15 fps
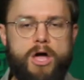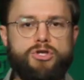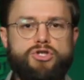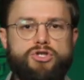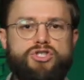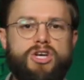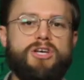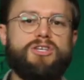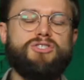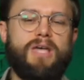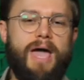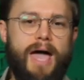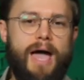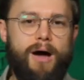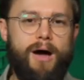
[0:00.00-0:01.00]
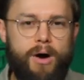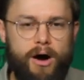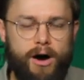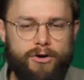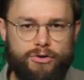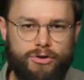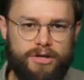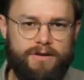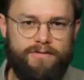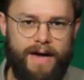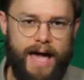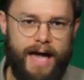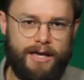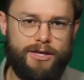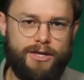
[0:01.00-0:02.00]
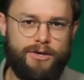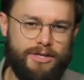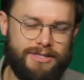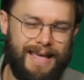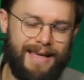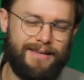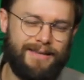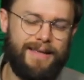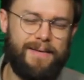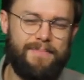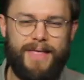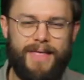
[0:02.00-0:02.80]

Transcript: just how utterly vacuous and,